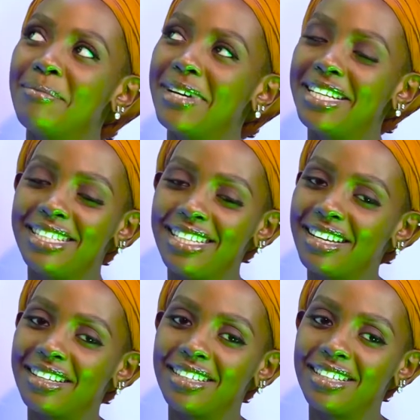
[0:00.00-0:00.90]
My
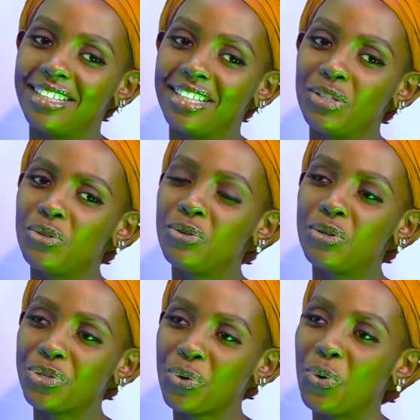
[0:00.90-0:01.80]
dear. Do
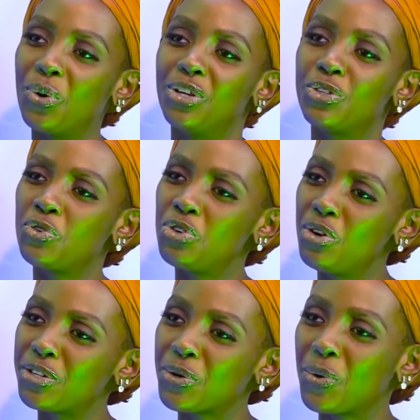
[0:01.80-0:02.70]
not call
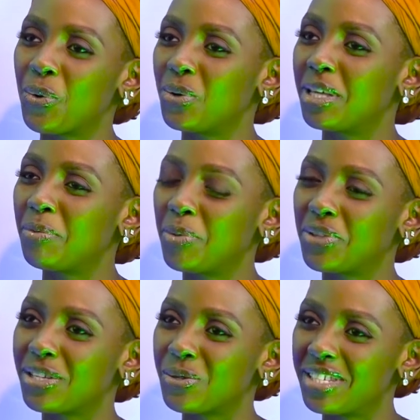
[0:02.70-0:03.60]
the
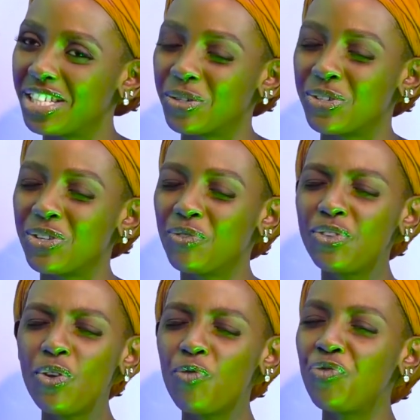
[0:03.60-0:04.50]
people that auditioned you.
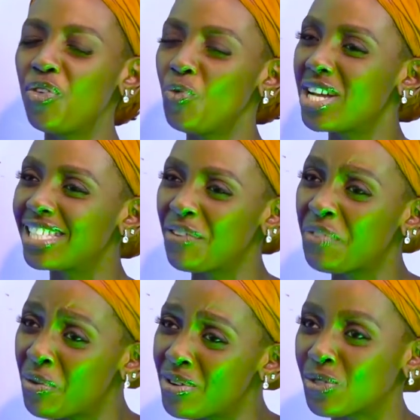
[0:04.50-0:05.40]
No, for
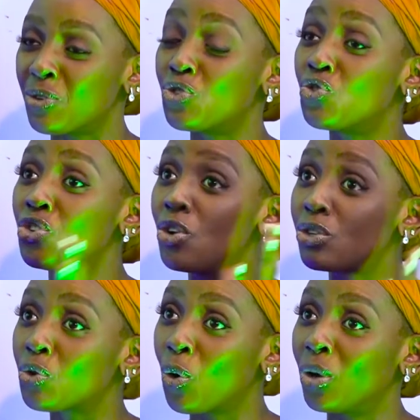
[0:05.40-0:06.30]
whatever reason, do
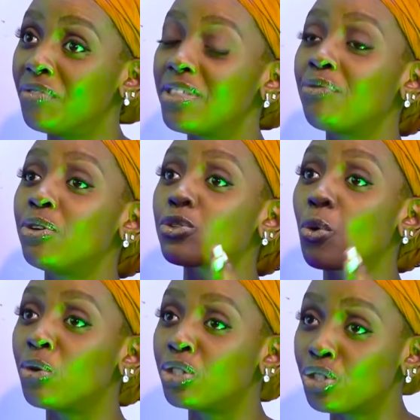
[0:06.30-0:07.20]
not call. If they have not
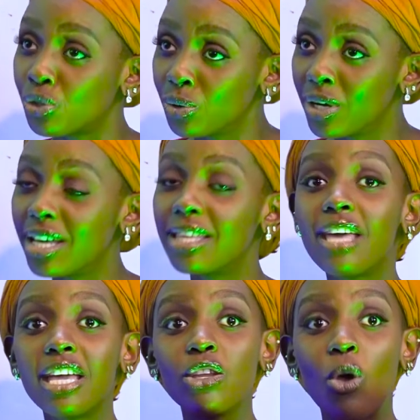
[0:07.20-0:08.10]
called you,
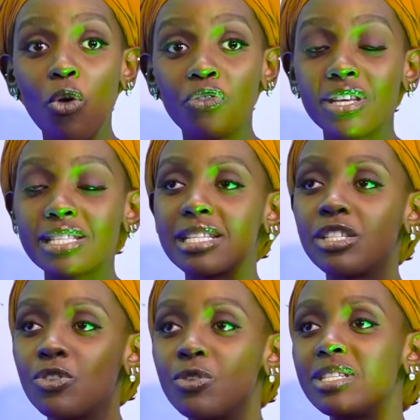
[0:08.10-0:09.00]
they
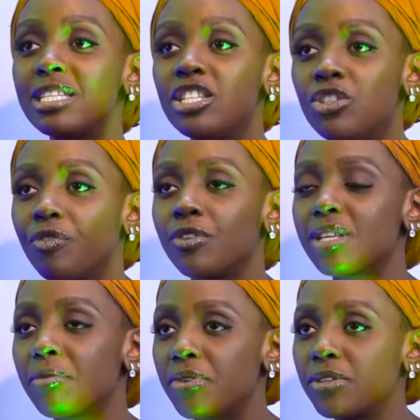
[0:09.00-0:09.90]
obviously do not need you for
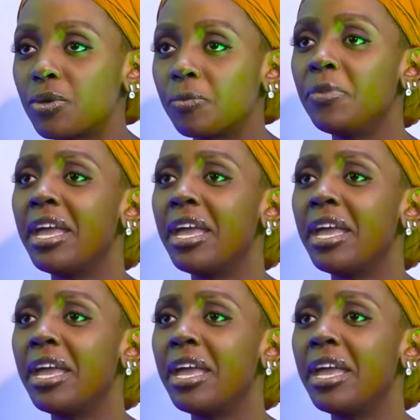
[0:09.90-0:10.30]
some reason.